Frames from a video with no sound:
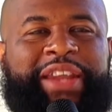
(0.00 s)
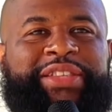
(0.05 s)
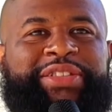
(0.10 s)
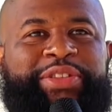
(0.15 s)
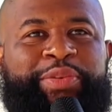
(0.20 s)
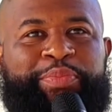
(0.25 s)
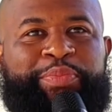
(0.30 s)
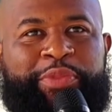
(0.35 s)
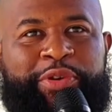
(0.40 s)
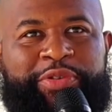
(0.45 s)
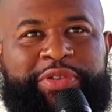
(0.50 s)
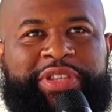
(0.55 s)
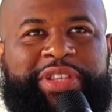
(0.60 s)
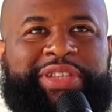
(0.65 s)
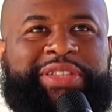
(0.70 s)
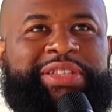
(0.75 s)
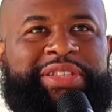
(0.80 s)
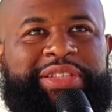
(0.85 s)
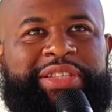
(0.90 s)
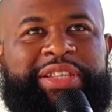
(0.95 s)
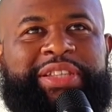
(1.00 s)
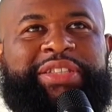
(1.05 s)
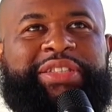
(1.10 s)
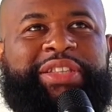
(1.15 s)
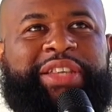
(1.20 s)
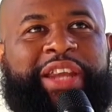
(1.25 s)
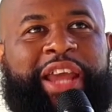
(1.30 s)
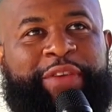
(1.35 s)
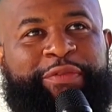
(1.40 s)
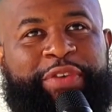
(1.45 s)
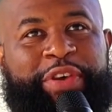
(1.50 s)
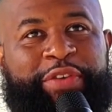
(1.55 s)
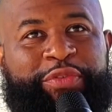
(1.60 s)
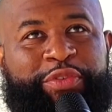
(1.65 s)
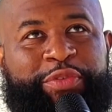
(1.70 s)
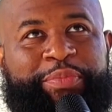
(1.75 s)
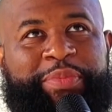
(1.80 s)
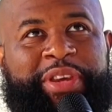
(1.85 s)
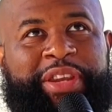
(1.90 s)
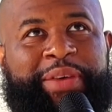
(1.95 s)
is the most consistent I've
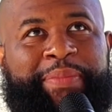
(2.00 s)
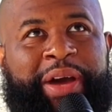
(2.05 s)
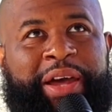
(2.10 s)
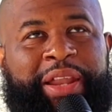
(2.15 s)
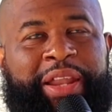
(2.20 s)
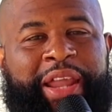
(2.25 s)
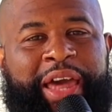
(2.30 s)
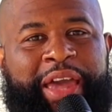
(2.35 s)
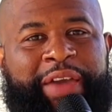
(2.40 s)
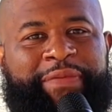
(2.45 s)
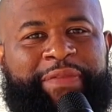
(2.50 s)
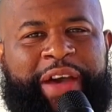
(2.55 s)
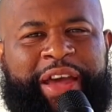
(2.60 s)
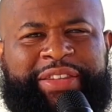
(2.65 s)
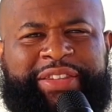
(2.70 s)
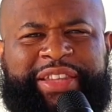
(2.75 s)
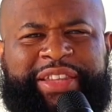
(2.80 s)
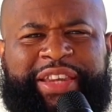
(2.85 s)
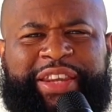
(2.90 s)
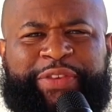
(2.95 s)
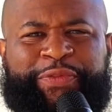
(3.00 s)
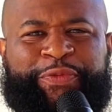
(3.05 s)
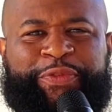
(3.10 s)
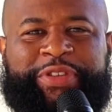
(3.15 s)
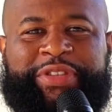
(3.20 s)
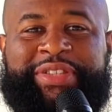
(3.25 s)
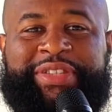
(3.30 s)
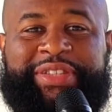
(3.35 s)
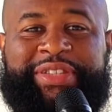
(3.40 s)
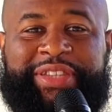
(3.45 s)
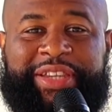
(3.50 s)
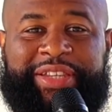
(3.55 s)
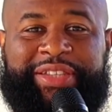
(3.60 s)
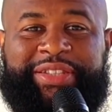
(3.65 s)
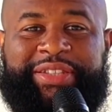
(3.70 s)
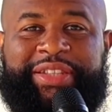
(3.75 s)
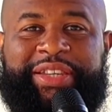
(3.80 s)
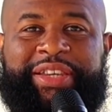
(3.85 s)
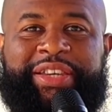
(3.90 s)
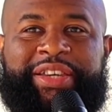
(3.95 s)
ever been in my life. I did it for
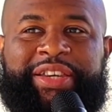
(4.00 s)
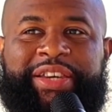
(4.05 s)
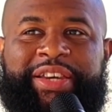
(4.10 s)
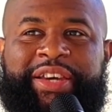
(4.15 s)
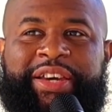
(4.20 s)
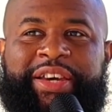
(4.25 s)
60